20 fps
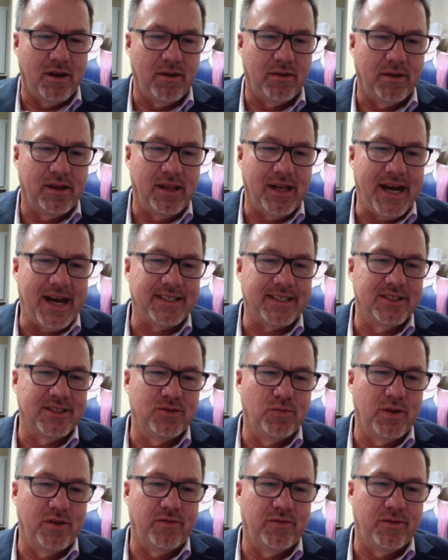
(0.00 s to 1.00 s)
Our
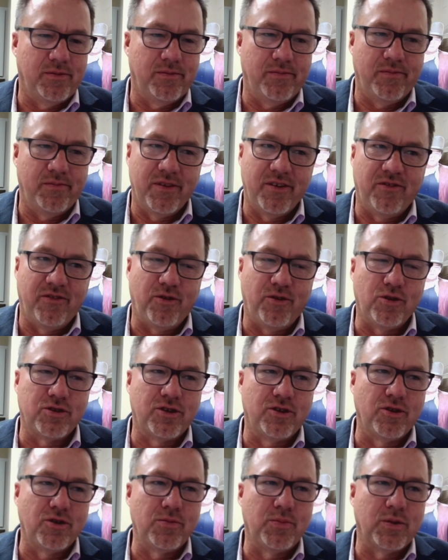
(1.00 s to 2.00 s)
classes went from, the
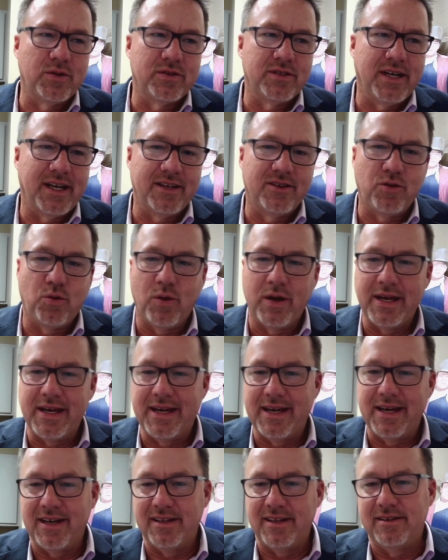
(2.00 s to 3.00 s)
first group was like
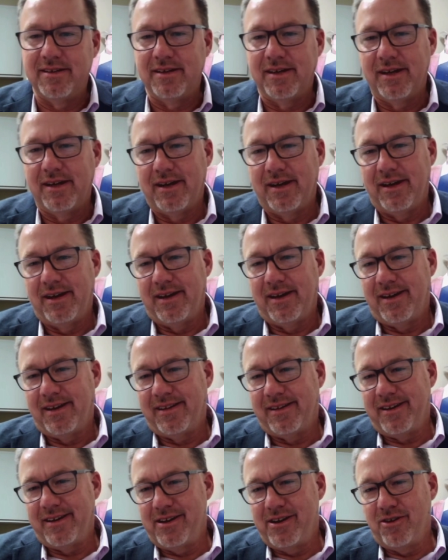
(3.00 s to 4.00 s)
20 kids
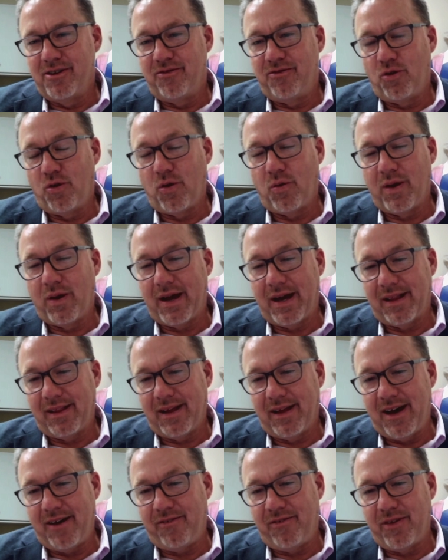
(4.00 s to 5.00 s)
to year 4 when
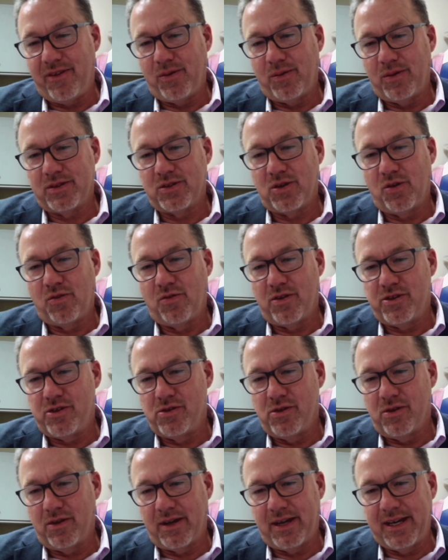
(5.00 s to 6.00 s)
I left, there was over
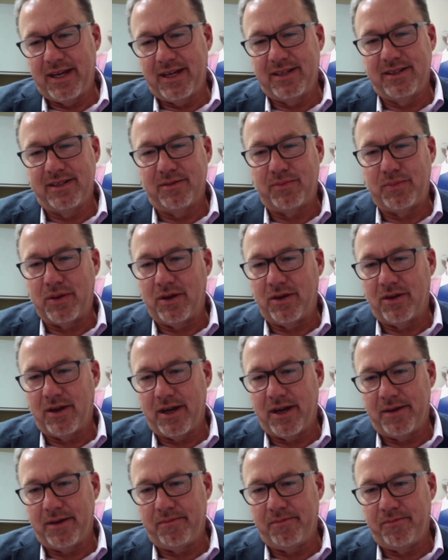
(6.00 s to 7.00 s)
200 kids in the
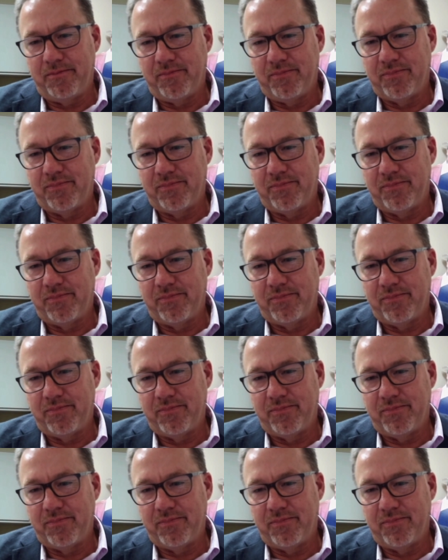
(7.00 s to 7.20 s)
program.